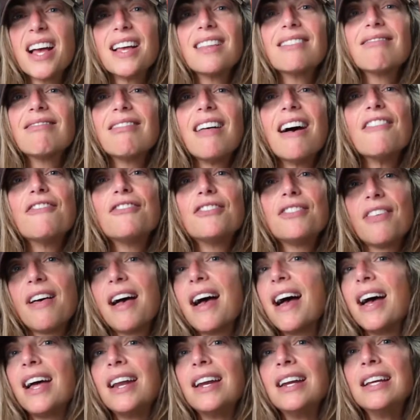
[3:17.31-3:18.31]
I left
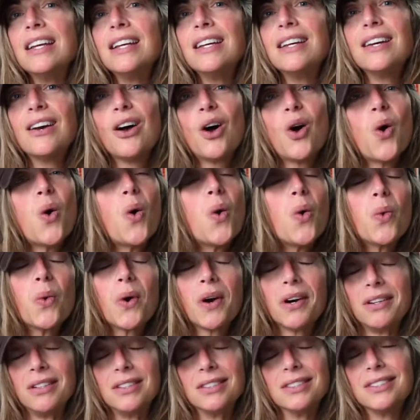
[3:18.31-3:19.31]
that whole
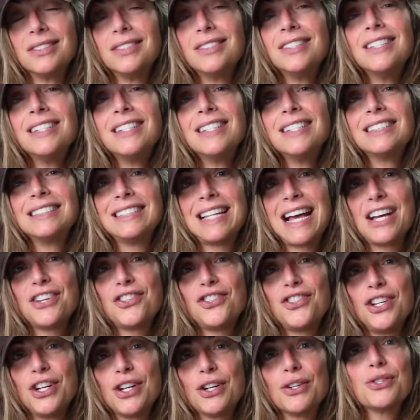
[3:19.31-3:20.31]
world
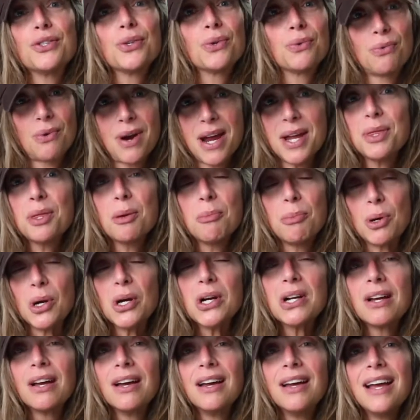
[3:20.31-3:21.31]
last year to write the
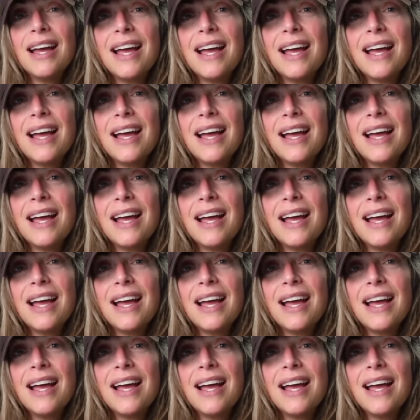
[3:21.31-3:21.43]
book.